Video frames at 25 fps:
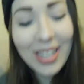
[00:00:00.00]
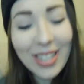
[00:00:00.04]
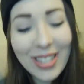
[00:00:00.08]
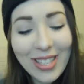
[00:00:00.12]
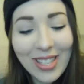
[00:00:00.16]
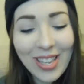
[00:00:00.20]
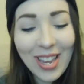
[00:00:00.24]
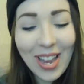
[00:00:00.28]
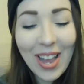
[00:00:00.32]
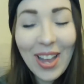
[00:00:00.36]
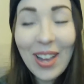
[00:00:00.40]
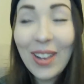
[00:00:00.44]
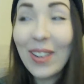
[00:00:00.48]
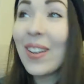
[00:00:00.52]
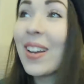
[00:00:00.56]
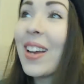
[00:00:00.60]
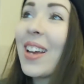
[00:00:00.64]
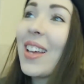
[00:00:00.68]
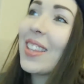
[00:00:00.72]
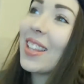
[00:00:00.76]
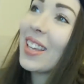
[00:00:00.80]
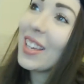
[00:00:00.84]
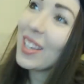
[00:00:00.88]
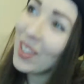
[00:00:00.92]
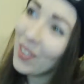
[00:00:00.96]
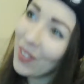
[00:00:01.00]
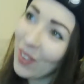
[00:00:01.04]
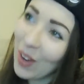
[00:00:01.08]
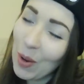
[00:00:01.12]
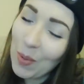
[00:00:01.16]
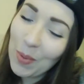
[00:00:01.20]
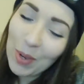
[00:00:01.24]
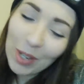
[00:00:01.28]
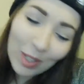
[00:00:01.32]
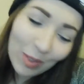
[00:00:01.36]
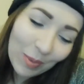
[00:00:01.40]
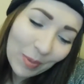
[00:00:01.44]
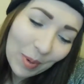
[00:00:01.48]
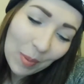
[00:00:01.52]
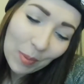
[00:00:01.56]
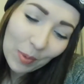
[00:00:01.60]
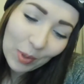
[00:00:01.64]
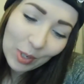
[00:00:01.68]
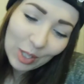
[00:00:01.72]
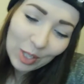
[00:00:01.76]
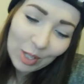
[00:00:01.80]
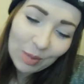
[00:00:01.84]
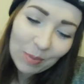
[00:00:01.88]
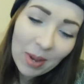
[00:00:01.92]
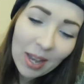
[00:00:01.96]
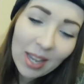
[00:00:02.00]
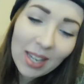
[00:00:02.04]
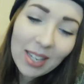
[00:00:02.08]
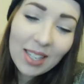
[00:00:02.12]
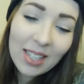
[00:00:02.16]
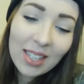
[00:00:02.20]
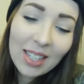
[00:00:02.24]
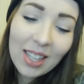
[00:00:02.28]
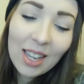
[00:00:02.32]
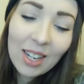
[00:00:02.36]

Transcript: so thank you very much for my moisture mask.